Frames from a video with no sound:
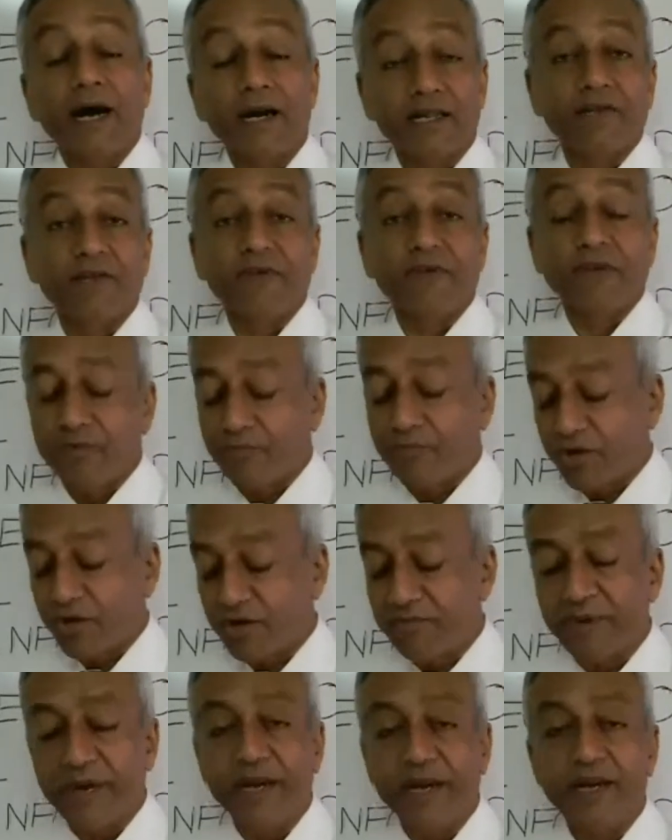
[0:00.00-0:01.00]
Another very
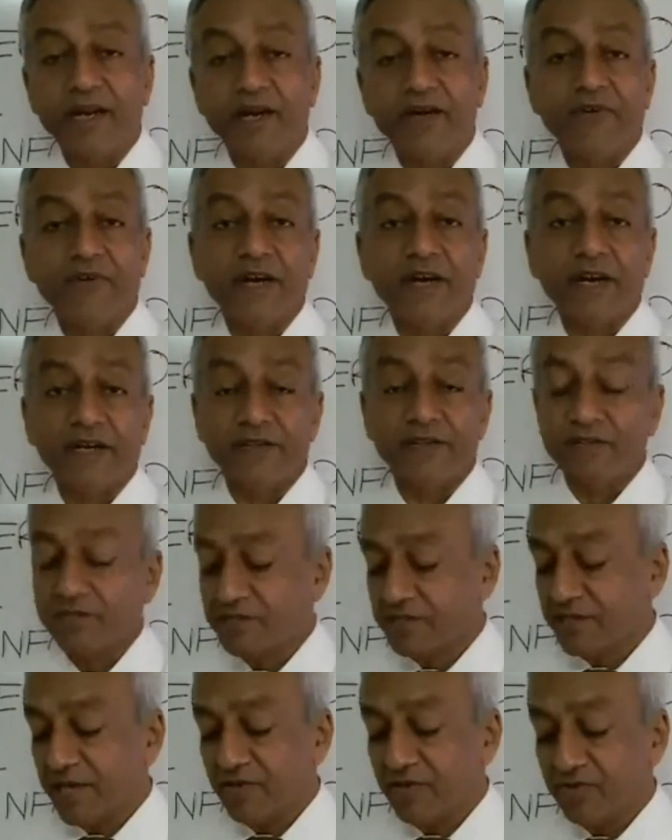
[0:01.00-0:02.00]
important paragraph, and in these
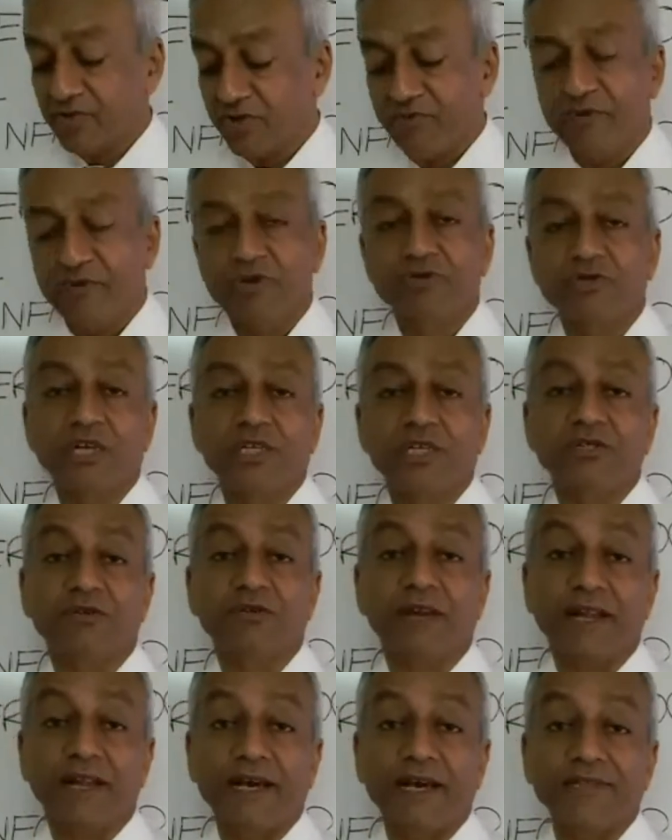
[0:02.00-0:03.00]
days of
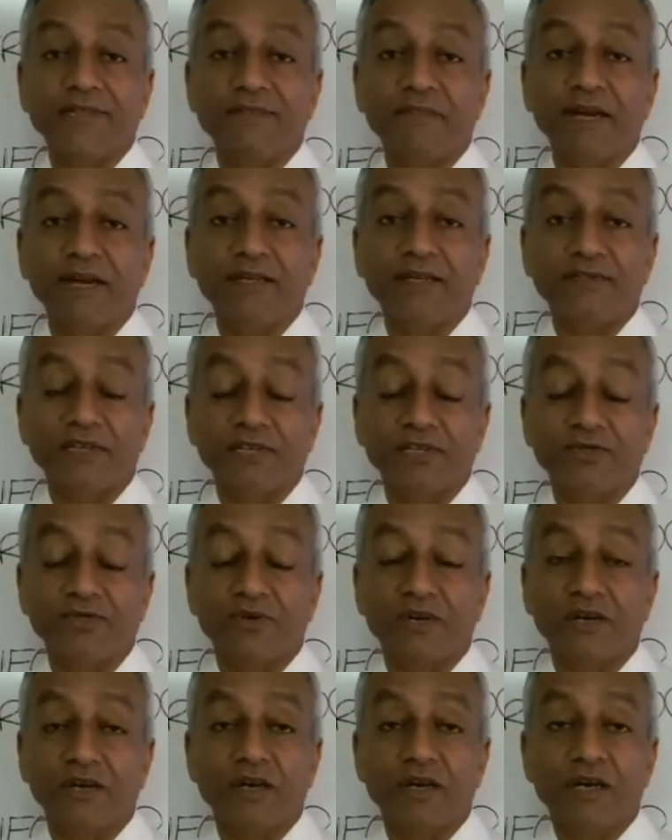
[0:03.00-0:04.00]
sexual harassment and
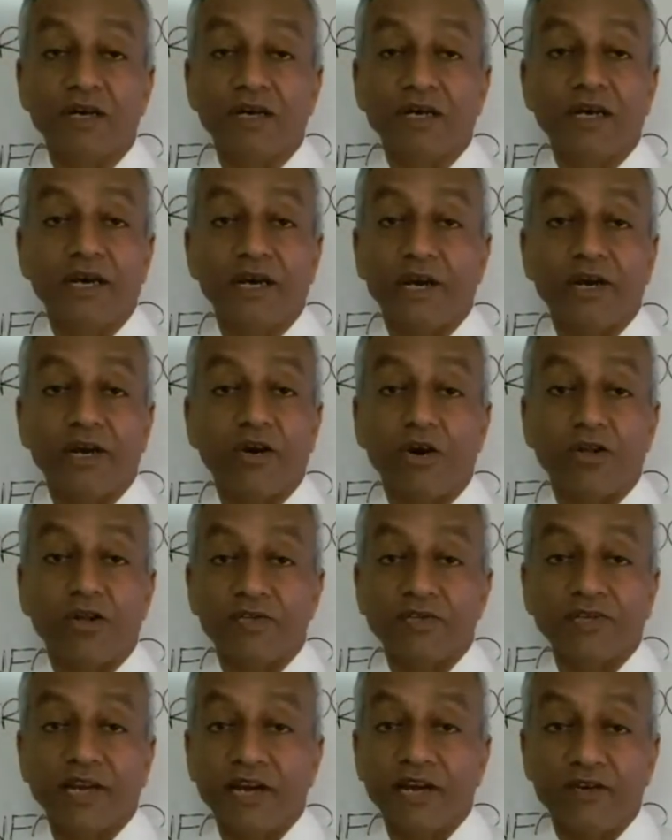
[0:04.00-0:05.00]
sexual, all
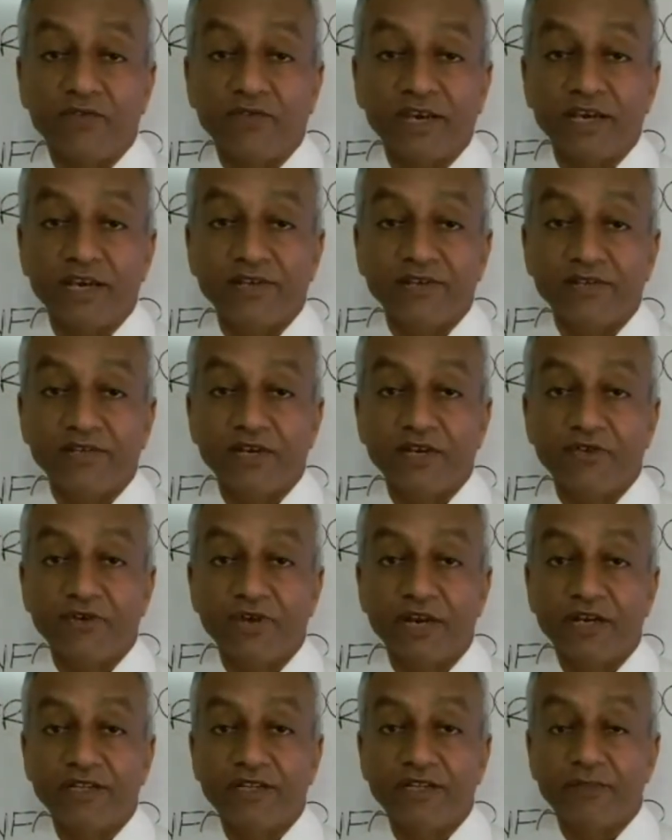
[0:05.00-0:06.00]
these kind of cases that you
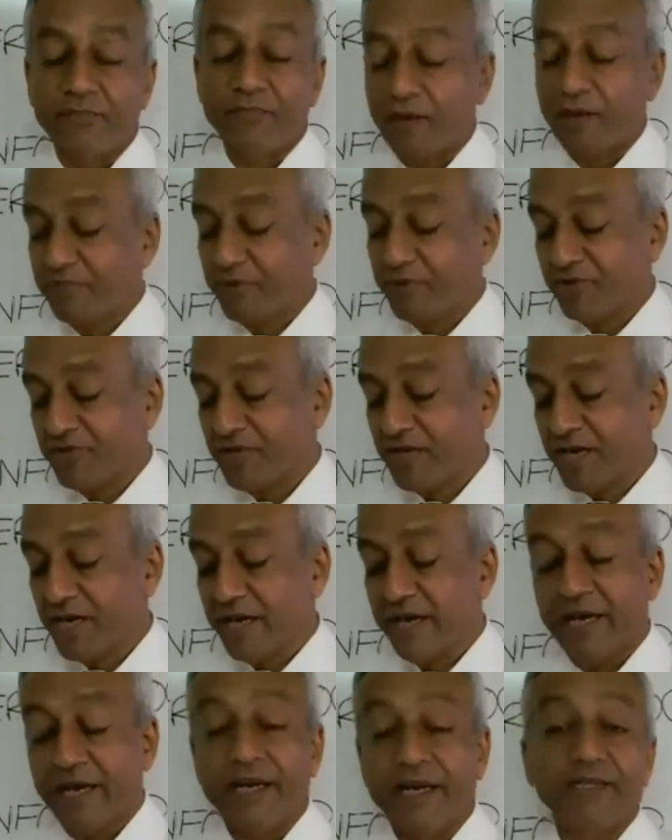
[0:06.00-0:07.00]
read in the papers,
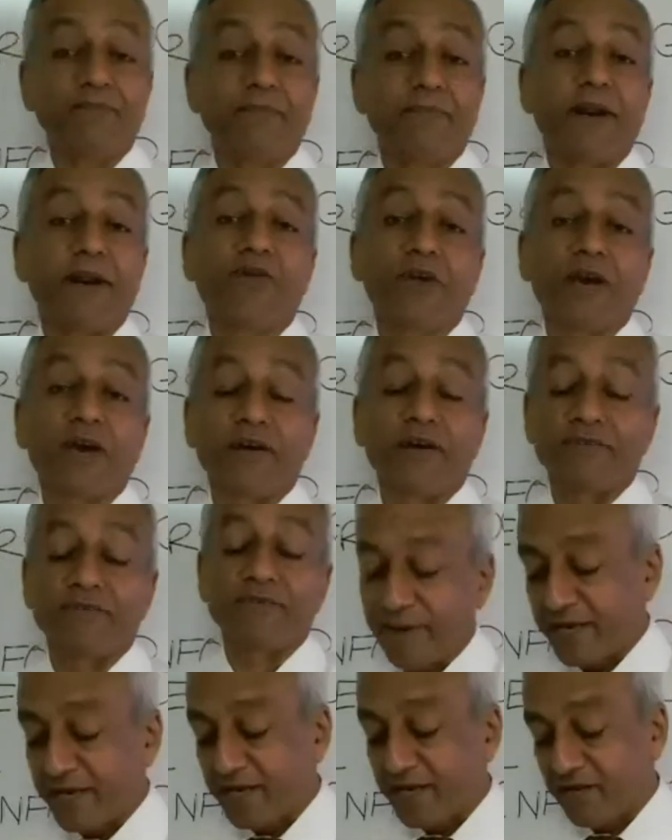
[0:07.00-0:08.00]
it's better to have
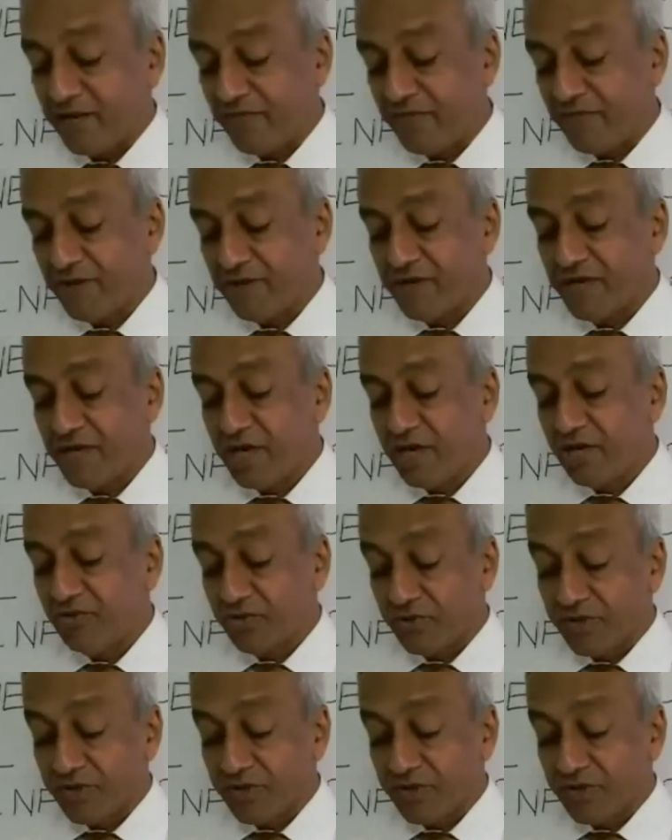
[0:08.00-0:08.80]
this paragraph here.